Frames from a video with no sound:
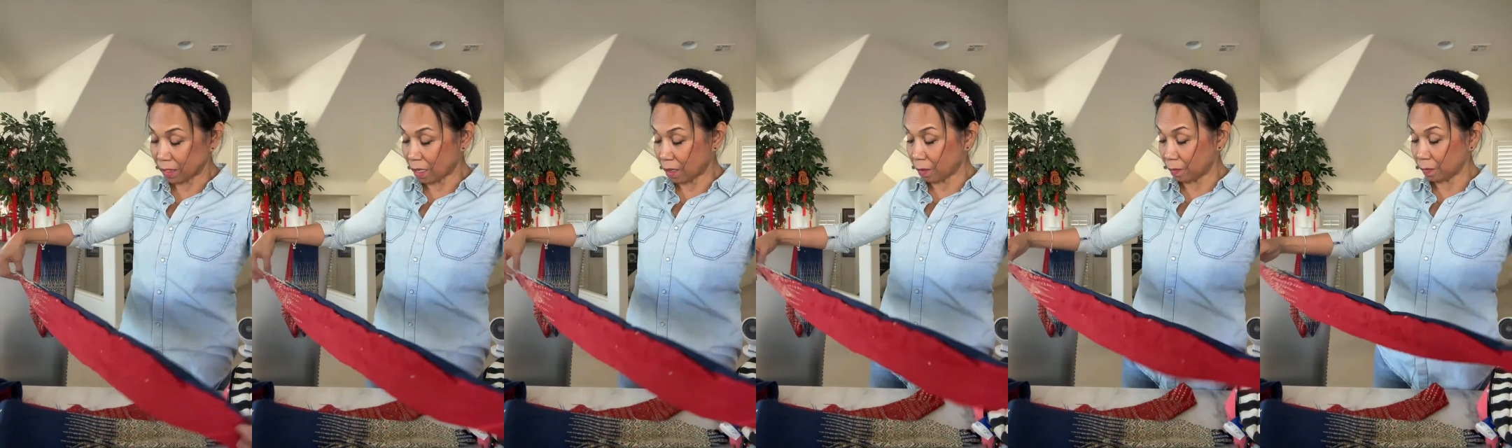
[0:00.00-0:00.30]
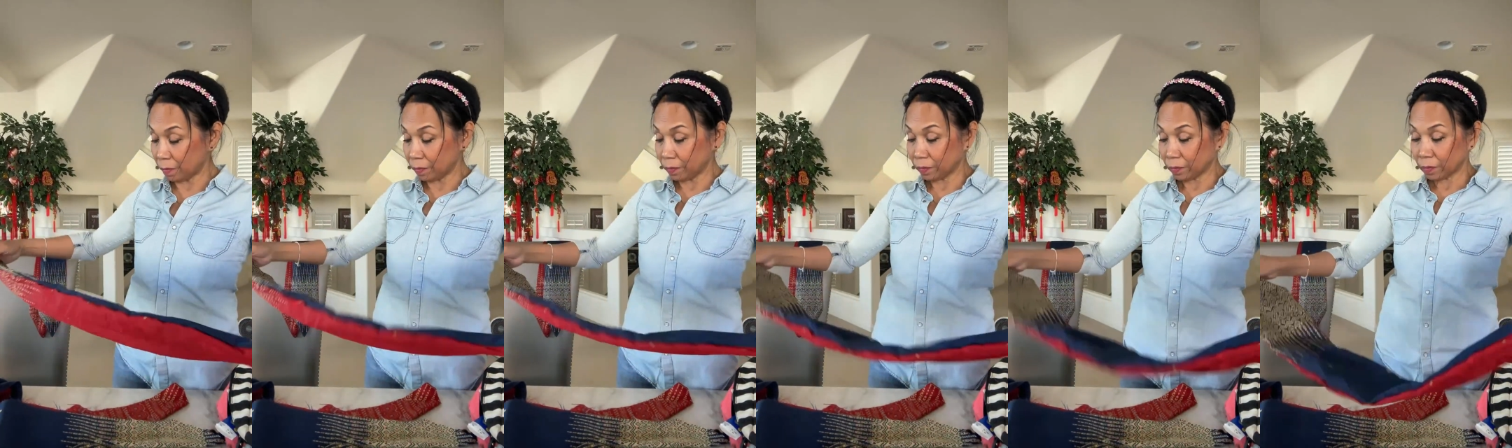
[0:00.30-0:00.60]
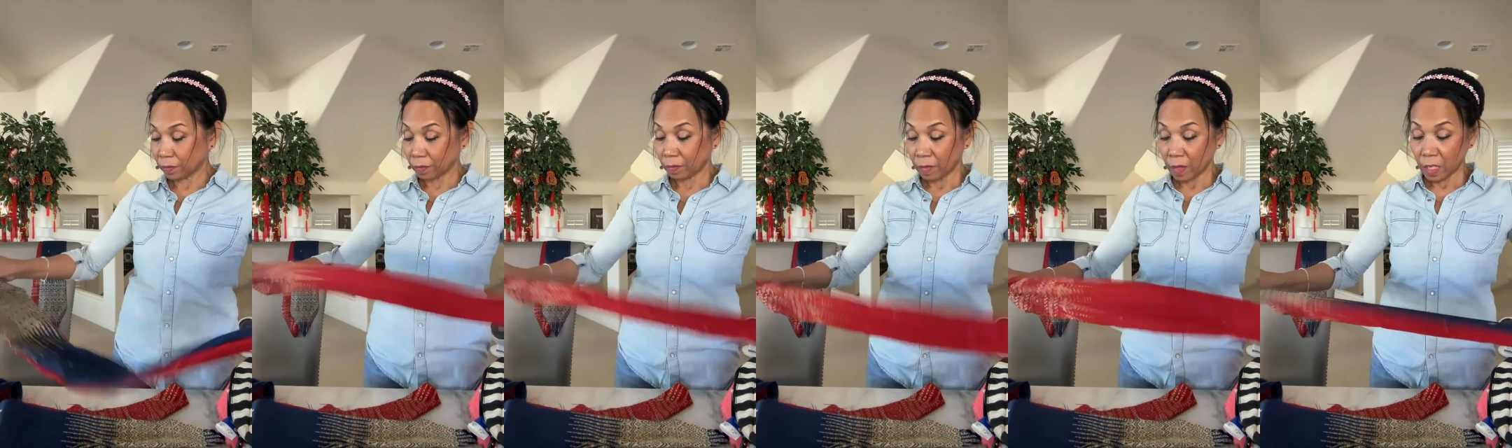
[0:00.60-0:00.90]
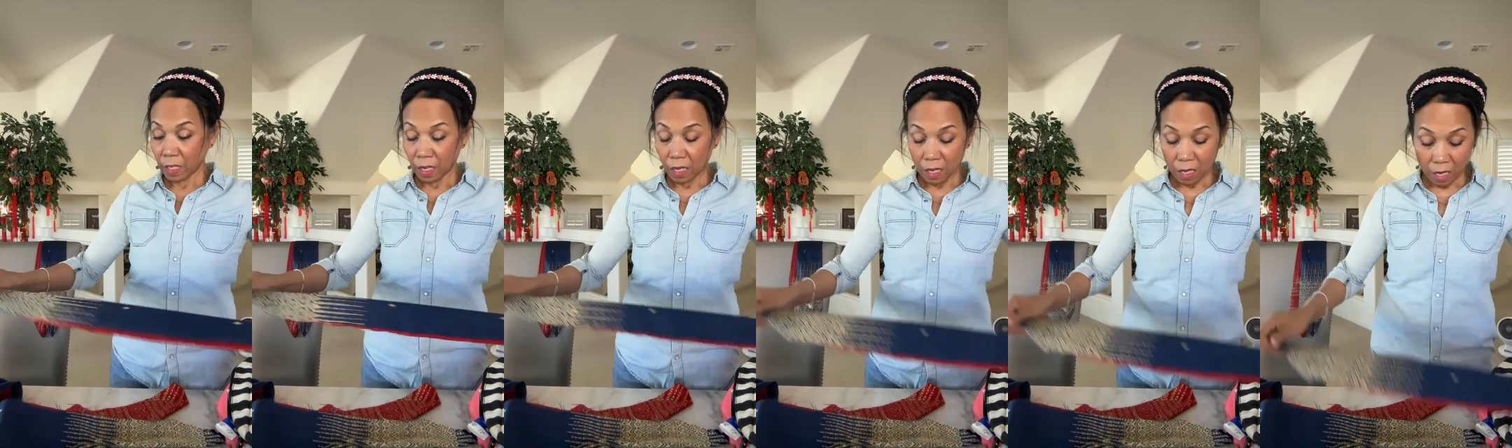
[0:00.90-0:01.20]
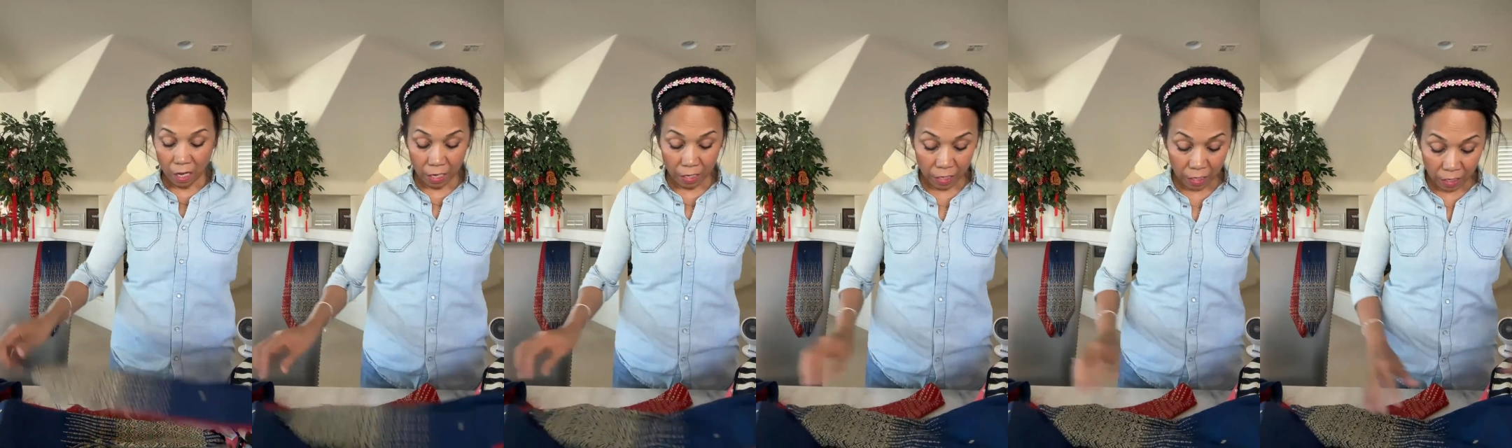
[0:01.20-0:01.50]
So
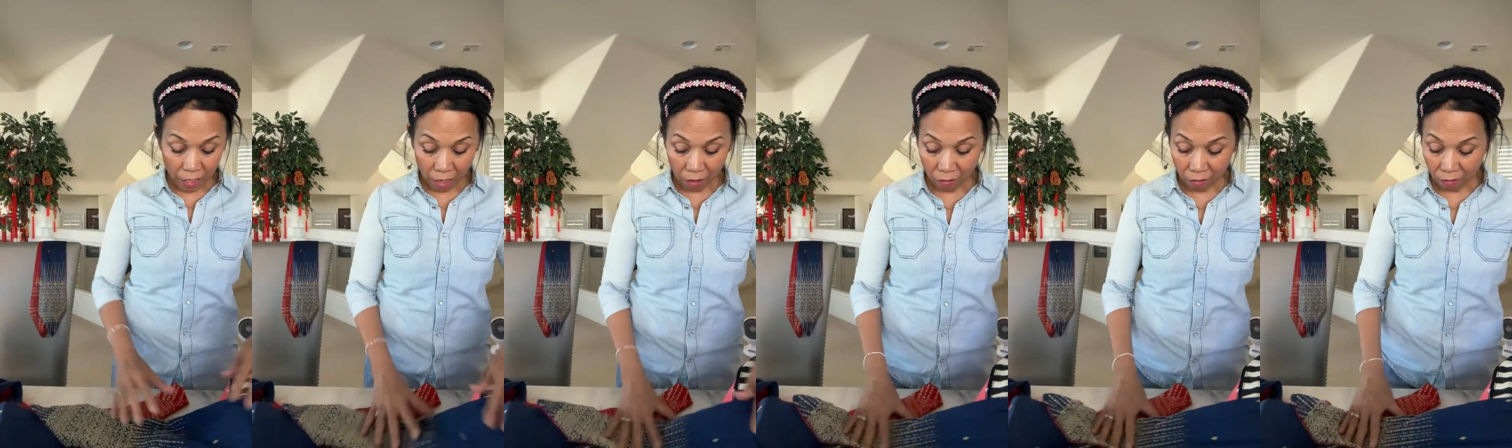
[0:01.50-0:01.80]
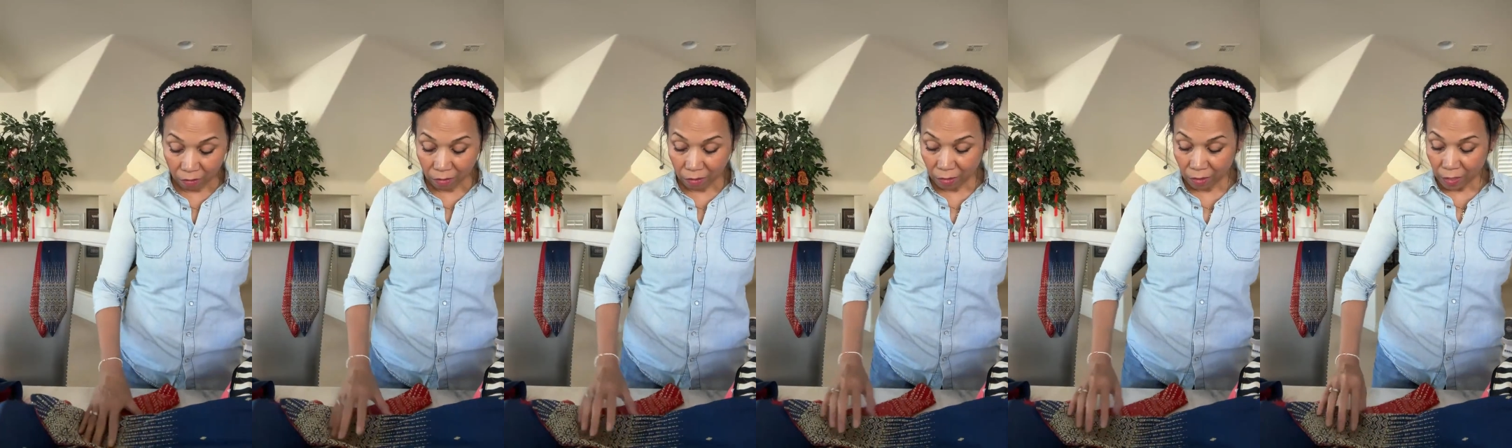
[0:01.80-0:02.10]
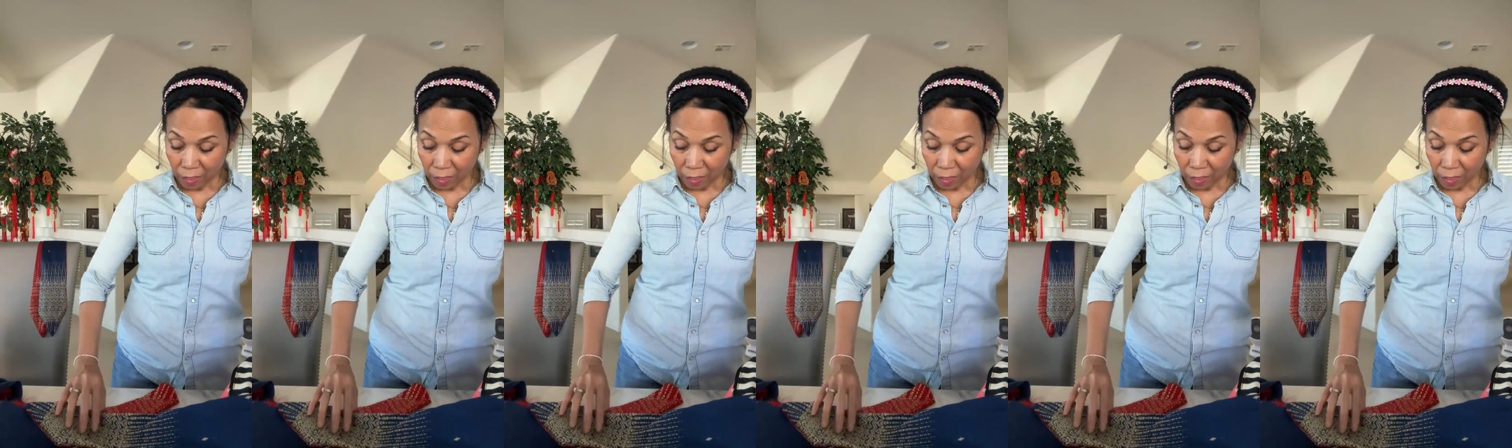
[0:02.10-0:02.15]
there you go.